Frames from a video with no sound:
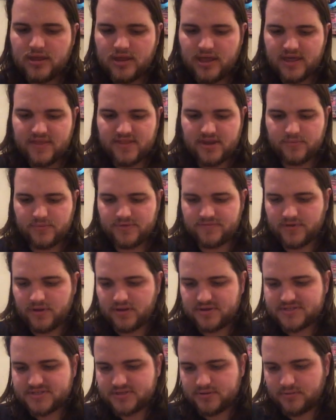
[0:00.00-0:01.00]
And then we've
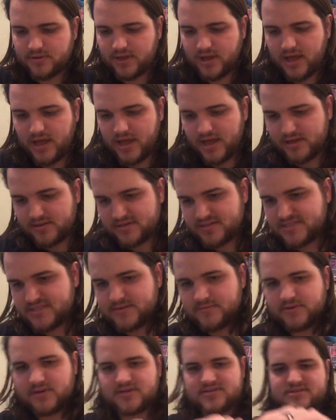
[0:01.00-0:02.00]
also got, let's
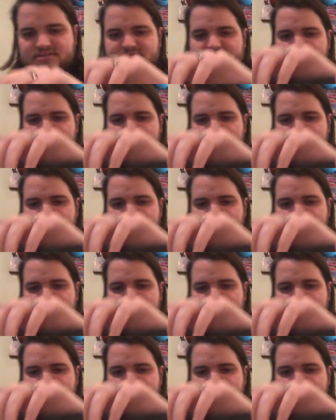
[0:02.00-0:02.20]
see what else is